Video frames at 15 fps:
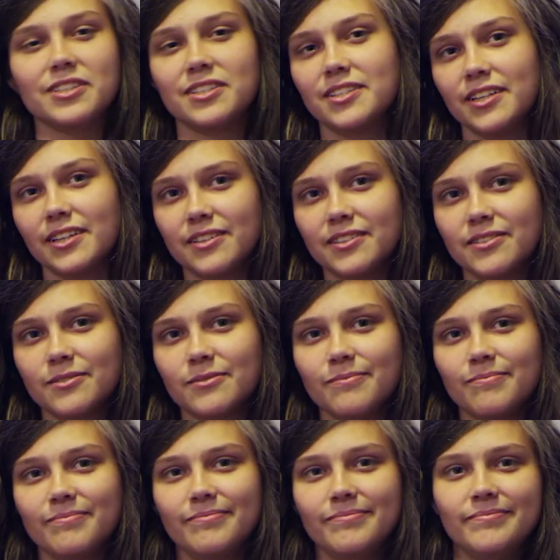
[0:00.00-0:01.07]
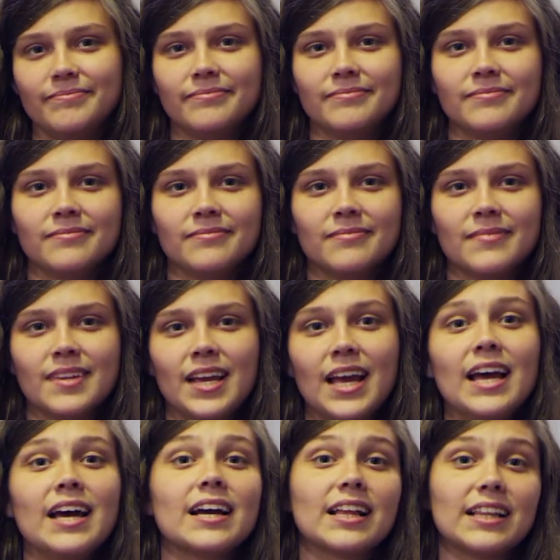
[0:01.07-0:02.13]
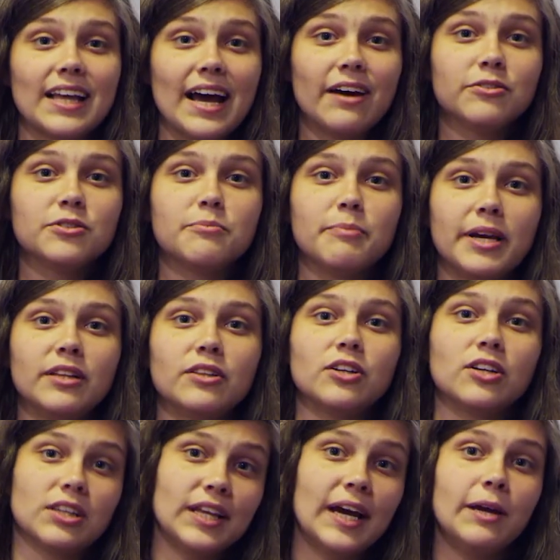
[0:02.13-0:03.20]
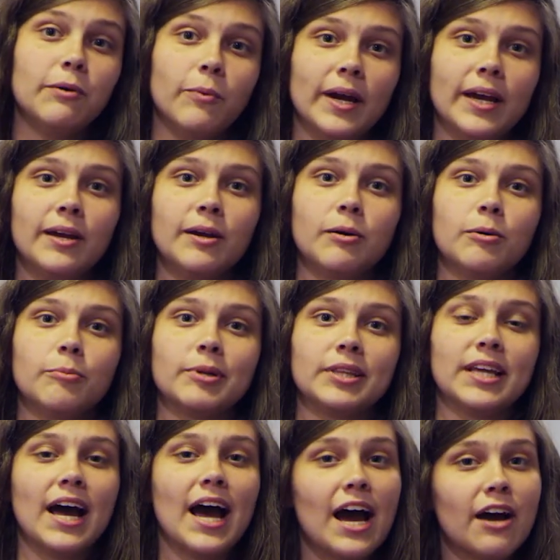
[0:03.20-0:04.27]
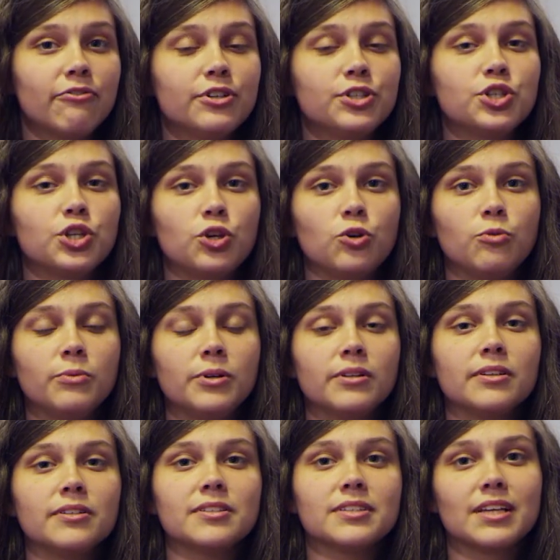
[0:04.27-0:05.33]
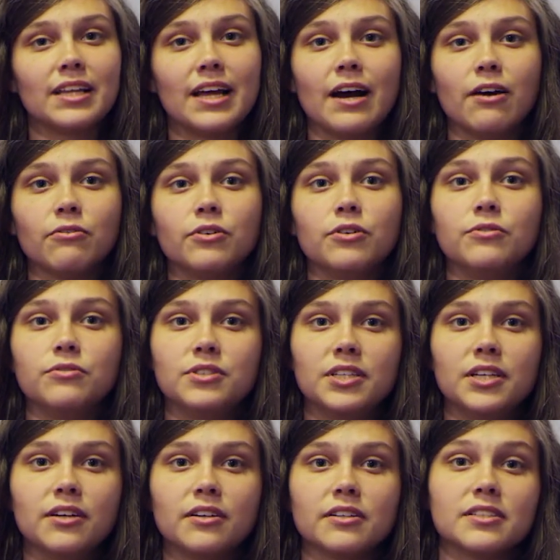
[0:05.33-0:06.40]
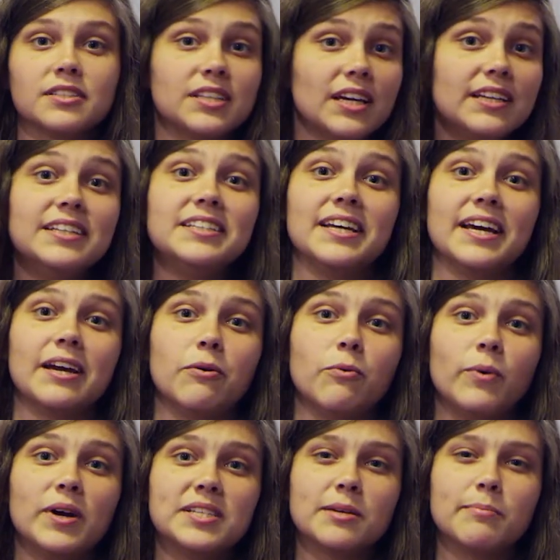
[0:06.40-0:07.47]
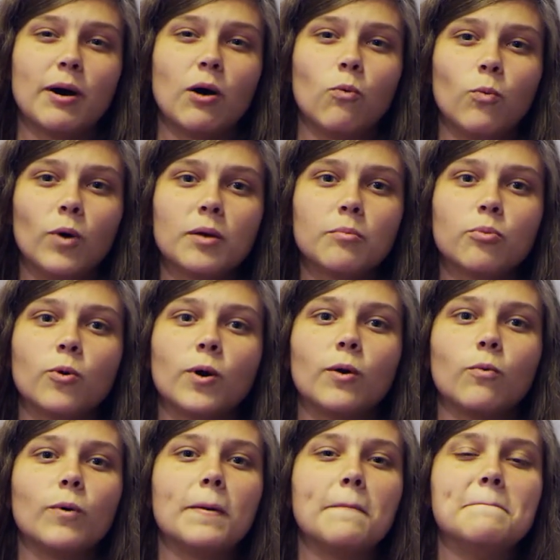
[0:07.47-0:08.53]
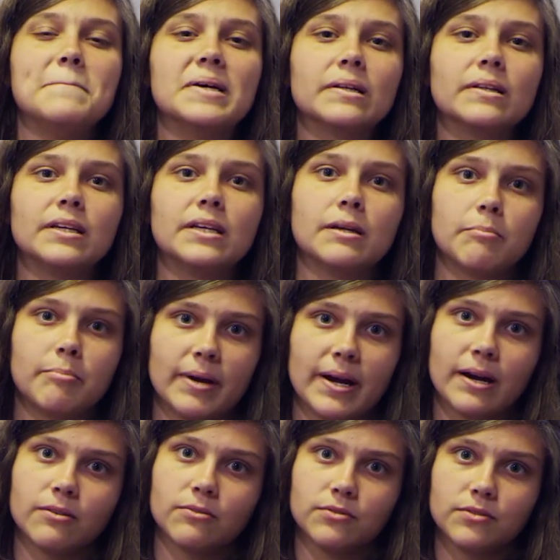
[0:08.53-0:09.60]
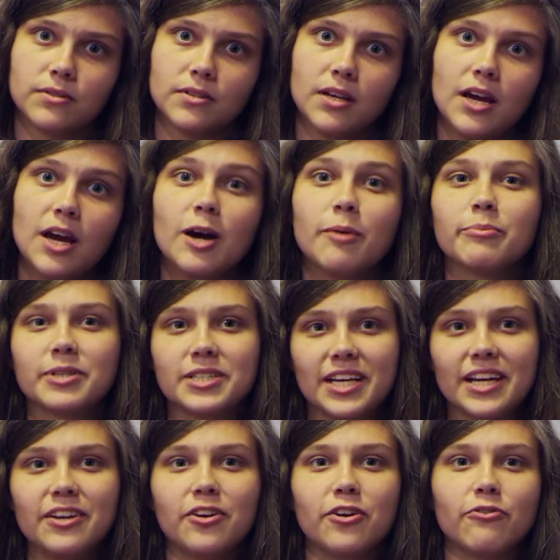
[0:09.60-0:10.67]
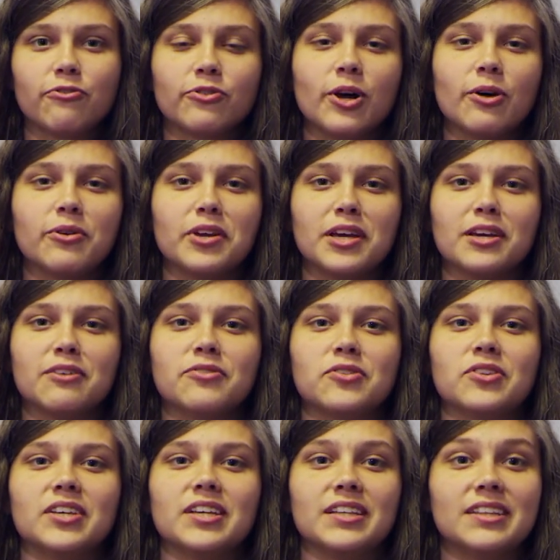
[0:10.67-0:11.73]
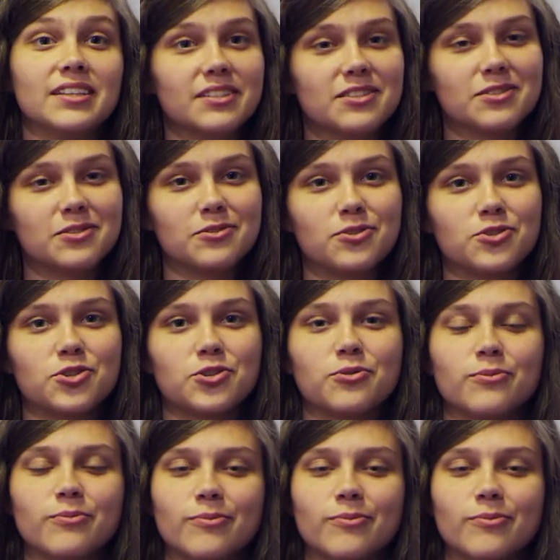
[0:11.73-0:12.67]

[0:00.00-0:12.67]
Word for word: 6. Clouds may look lightweight, but the average cumulus cloud you see on a sunny day weighs about 1.1 million pounds. Pretend you're floating if you think this is true.